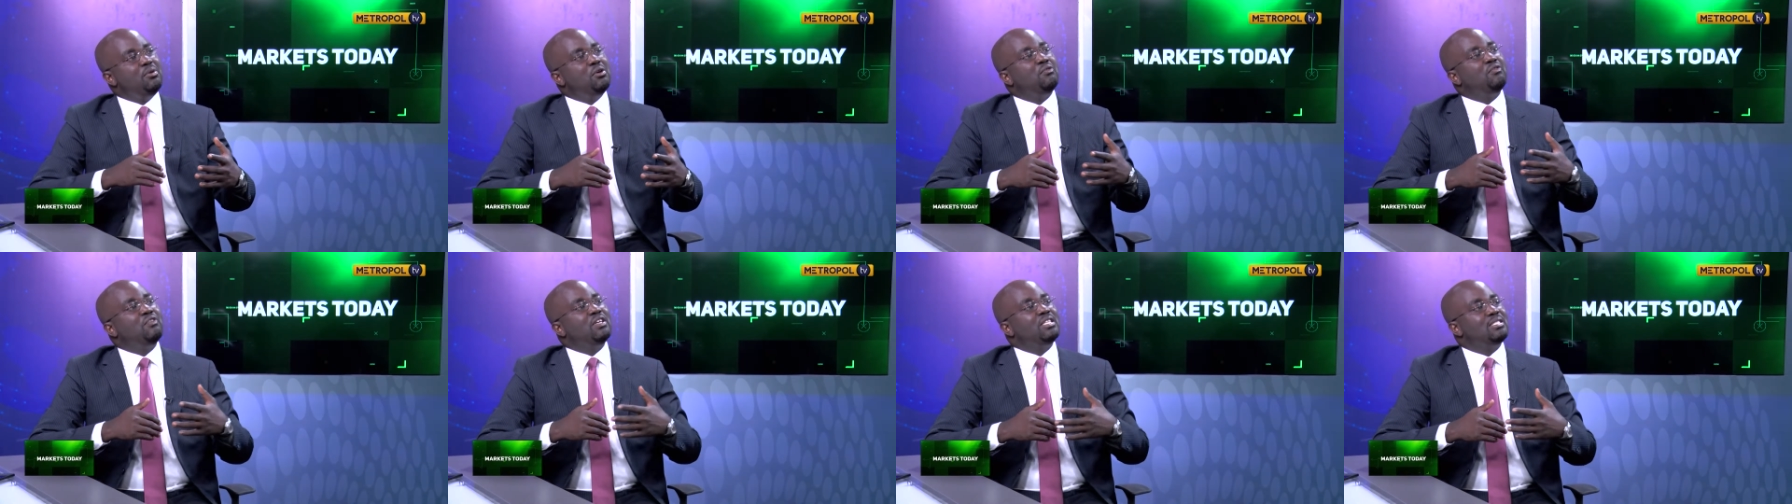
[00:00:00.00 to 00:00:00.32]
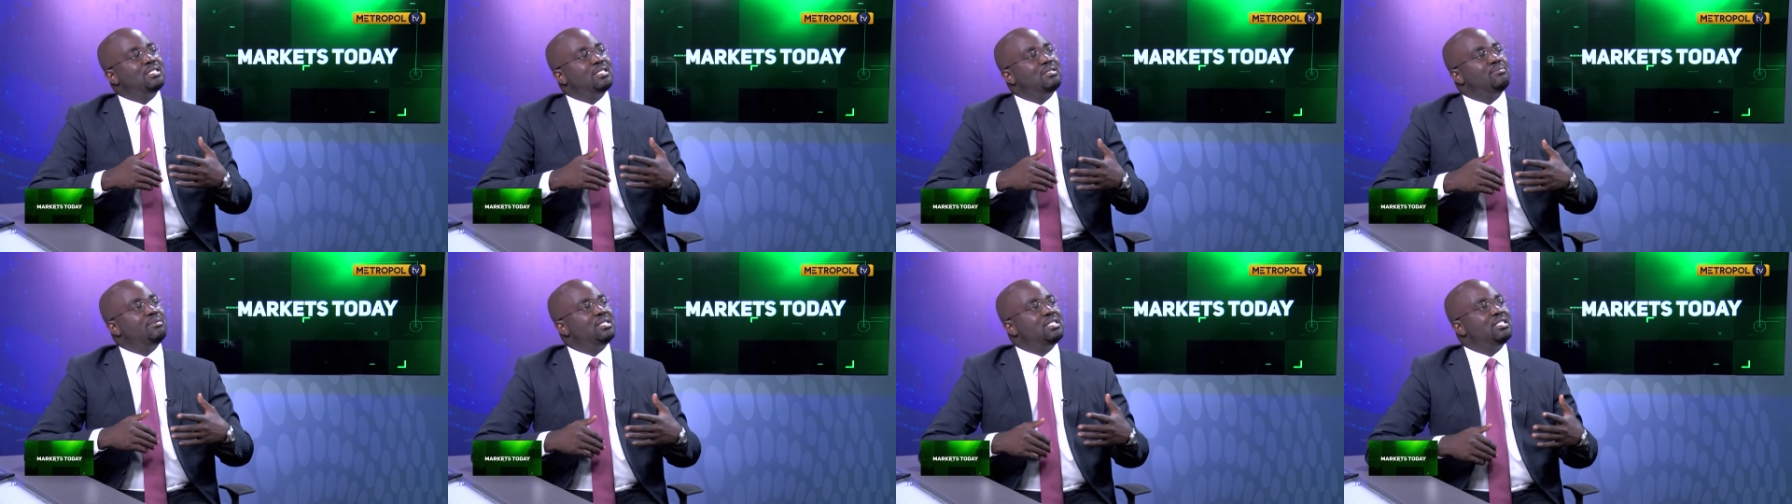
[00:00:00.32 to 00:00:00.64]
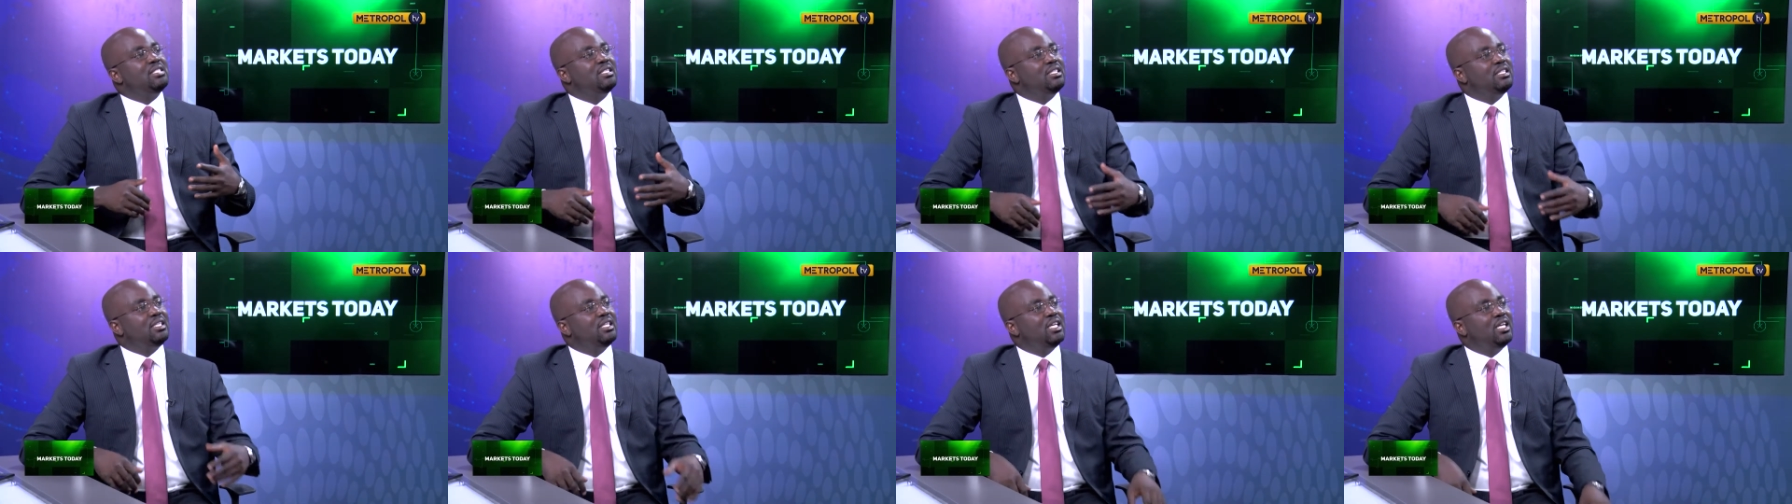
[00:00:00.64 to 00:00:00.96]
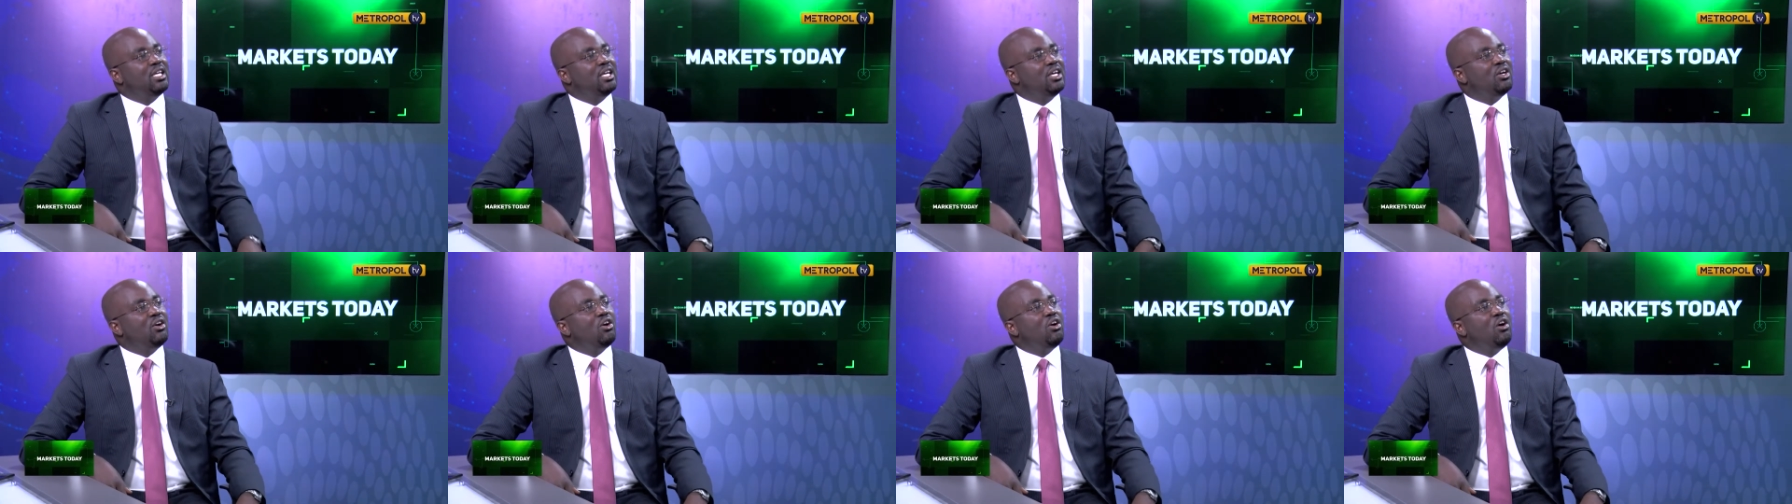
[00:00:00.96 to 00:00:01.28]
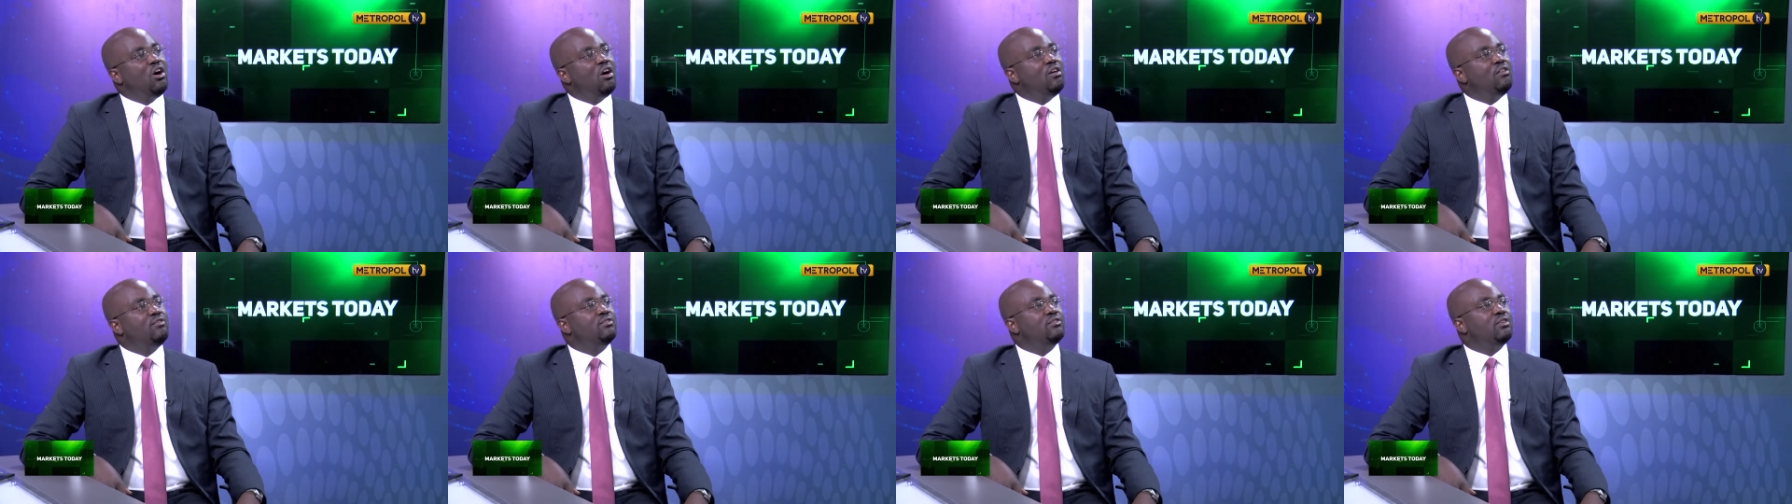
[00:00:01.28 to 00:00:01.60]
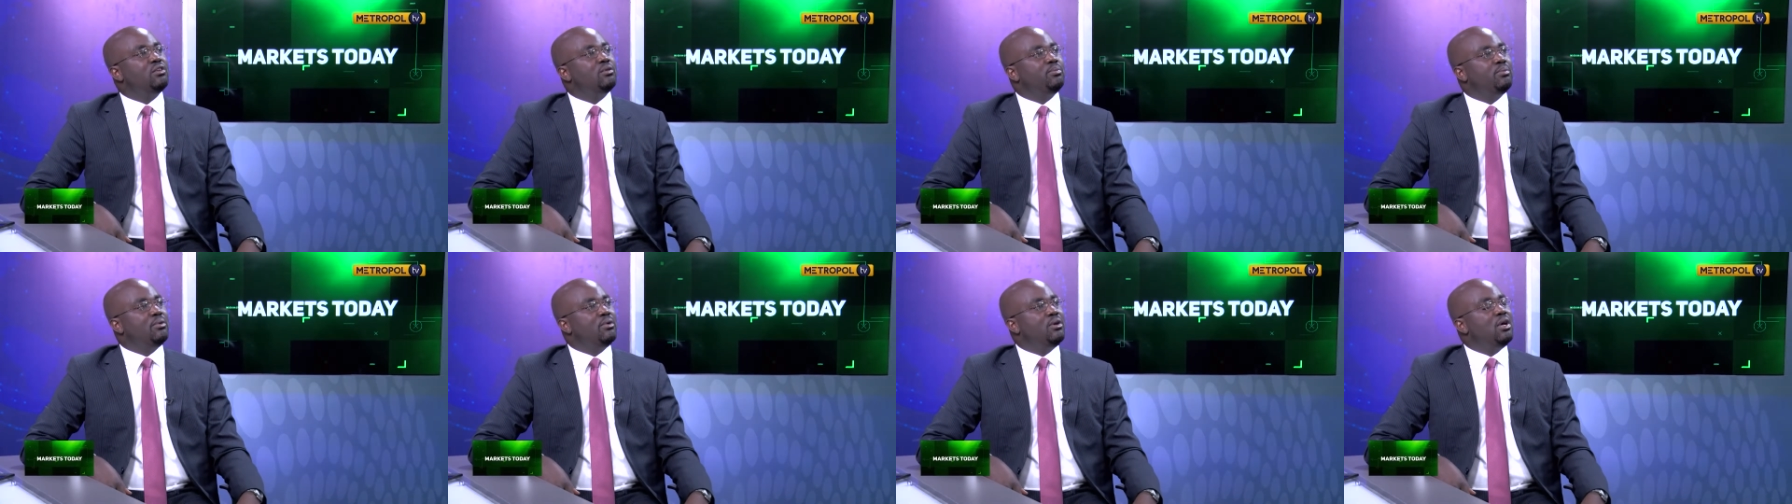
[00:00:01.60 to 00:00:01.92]
overestimating. We could be
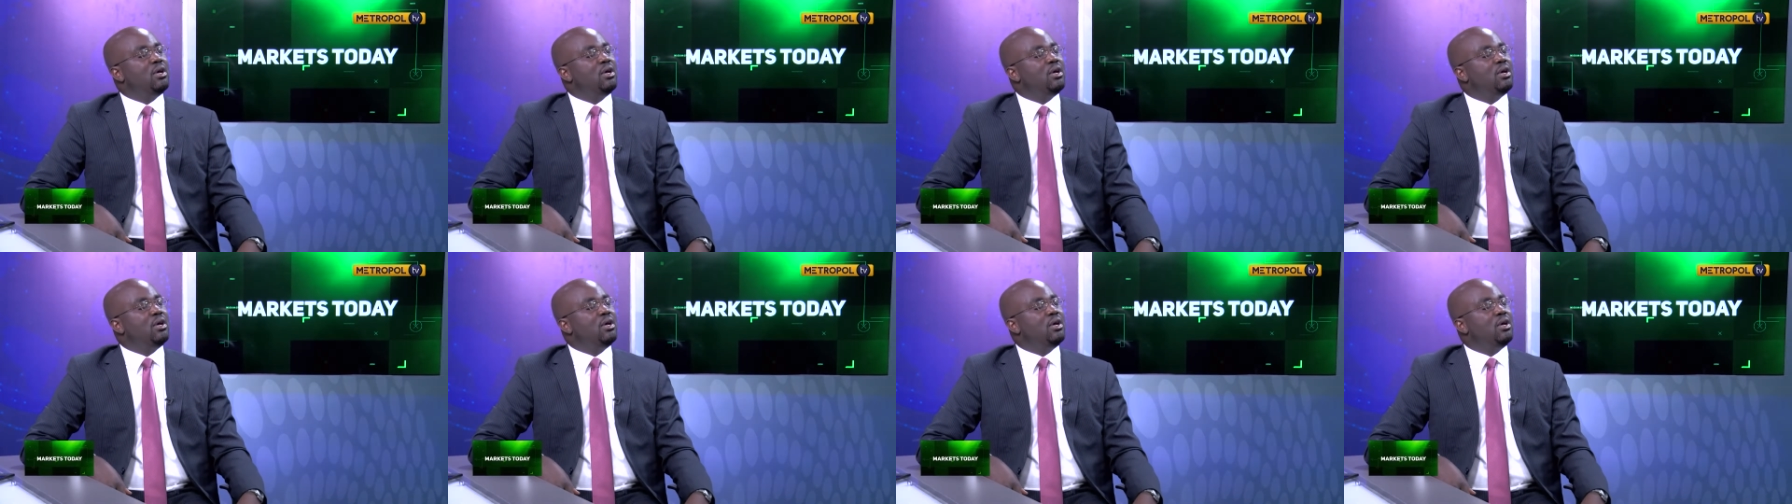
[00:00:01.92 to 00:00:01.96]
overestimating